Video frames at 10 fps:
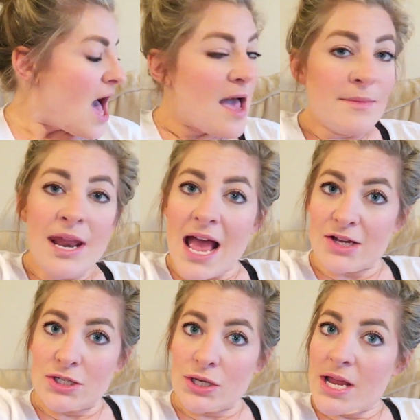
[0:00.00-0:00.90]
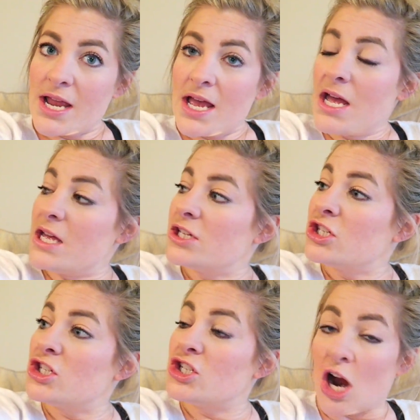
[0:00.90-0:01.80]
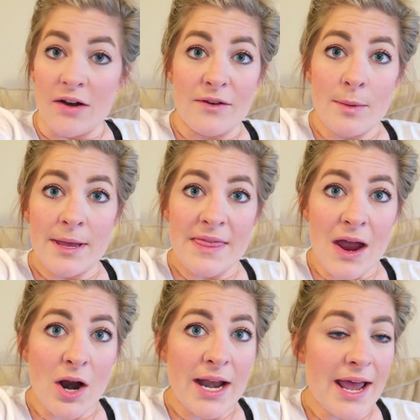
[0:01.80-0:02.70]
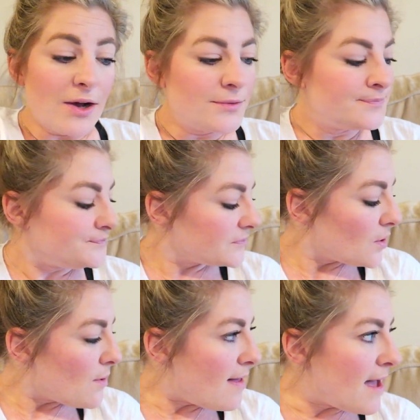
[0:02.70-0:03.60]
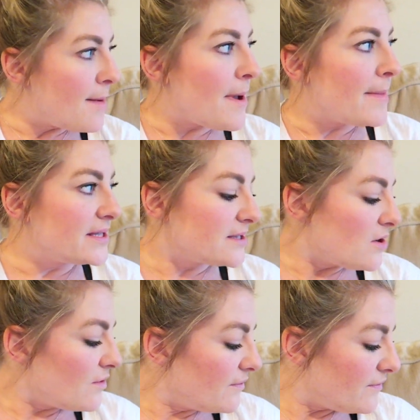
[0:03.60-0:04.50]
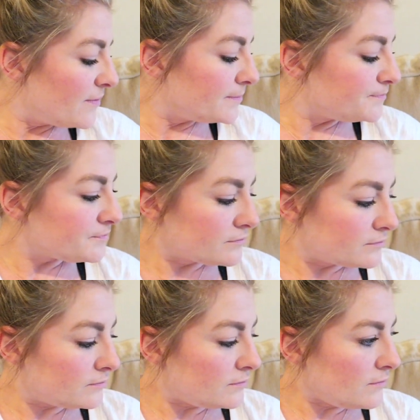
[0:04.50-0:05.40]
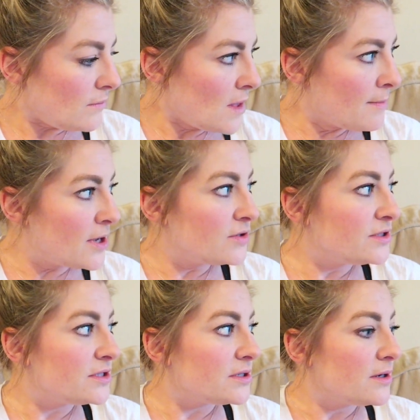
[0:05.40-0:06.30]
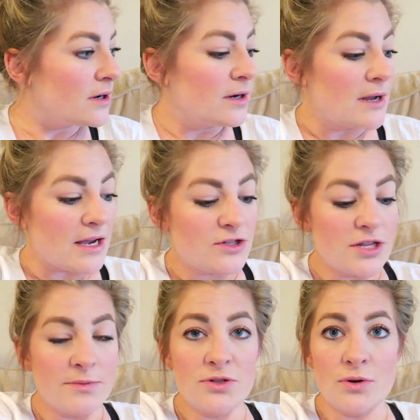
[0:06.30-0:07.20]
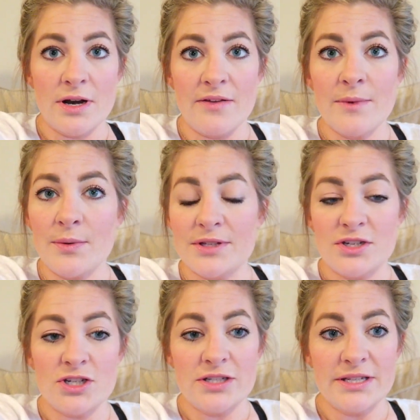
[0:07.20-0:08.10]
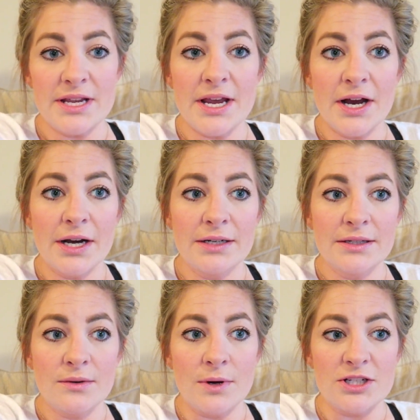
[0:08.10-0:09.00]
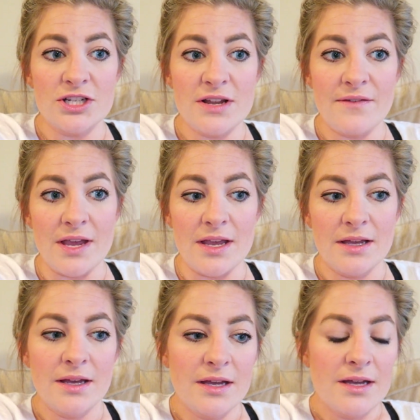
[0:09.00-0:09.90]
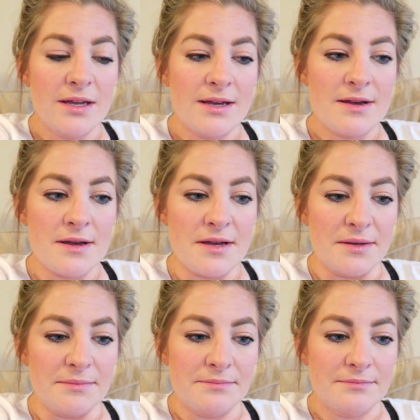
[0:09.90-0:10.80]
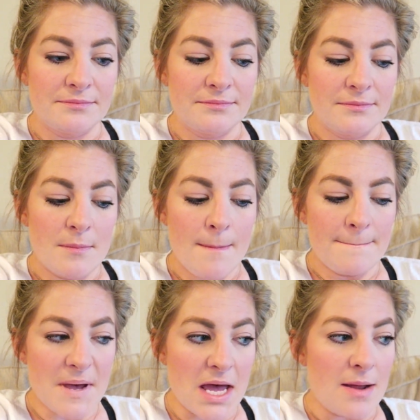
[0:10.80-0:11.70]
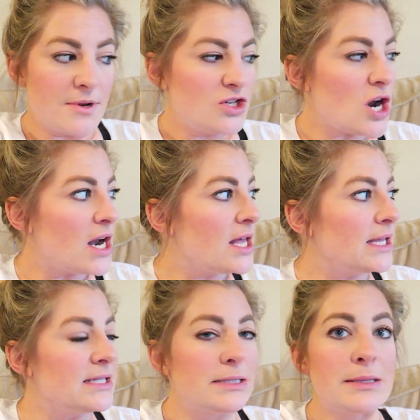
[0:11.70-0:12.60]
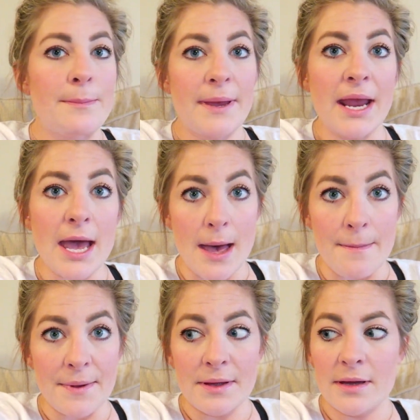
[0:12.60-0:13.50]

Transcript: I'm gonna actually start filming that right now while I'm by myself. Most, or actually the majority of me wants to just sit here and watch TV. Um, but I'm gonna try to at least pick up